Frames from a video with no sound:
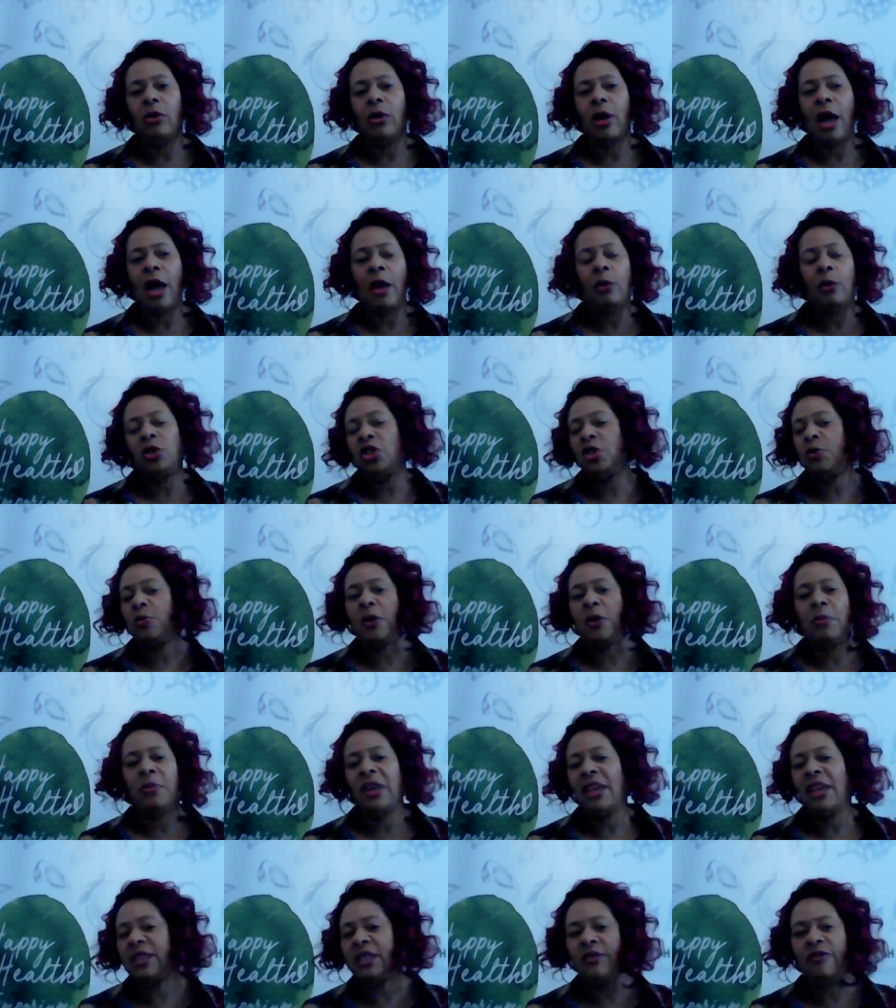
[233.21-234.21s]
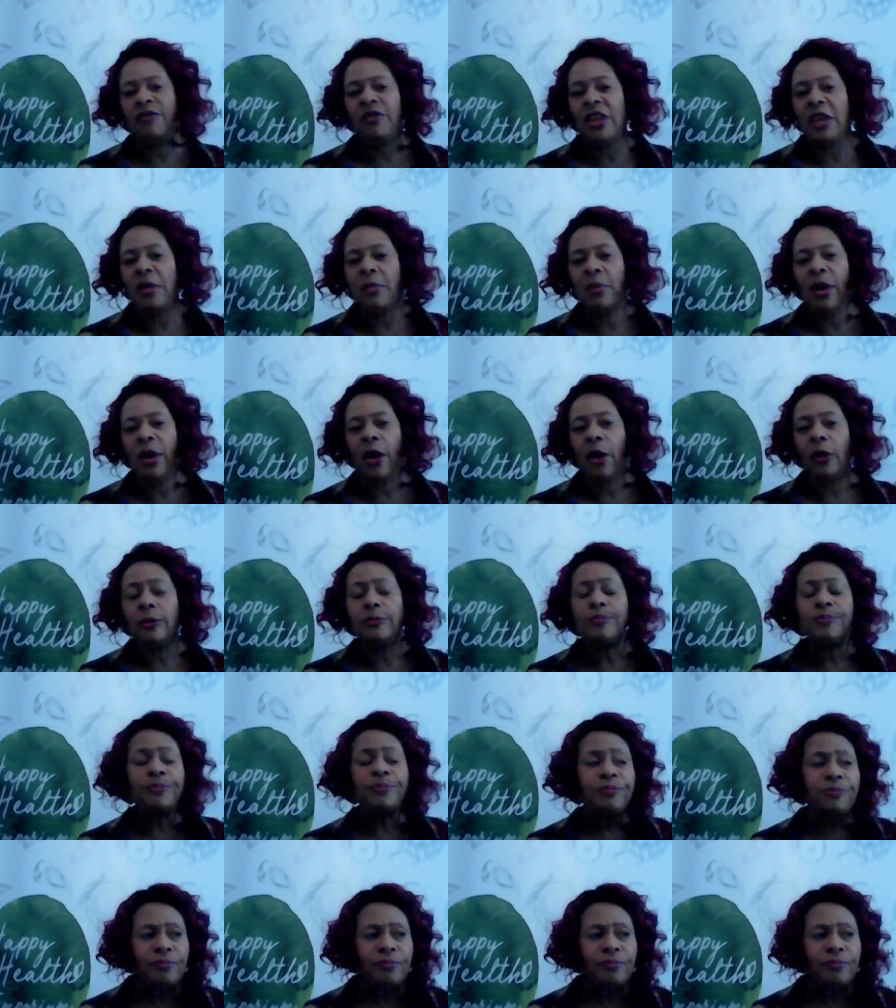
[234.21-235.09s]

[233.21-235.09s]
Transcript: it would just be me as a female